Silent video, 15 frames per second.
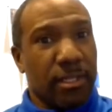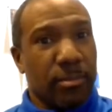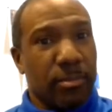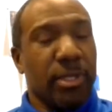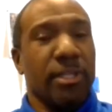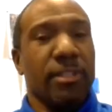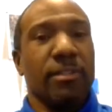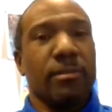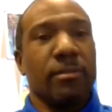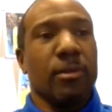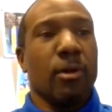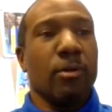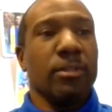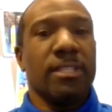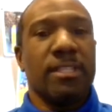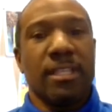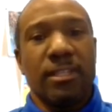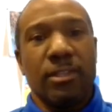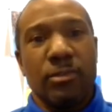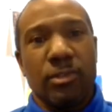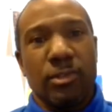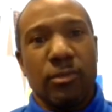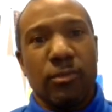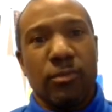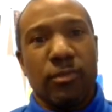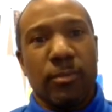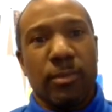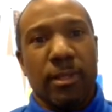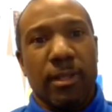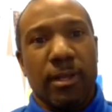But the only thing you do
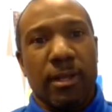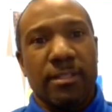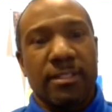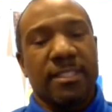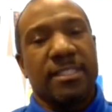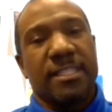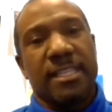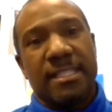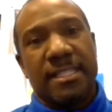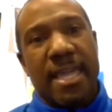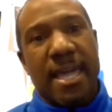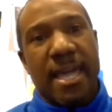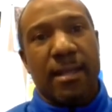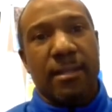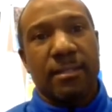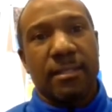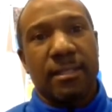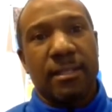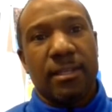from a loss is get down.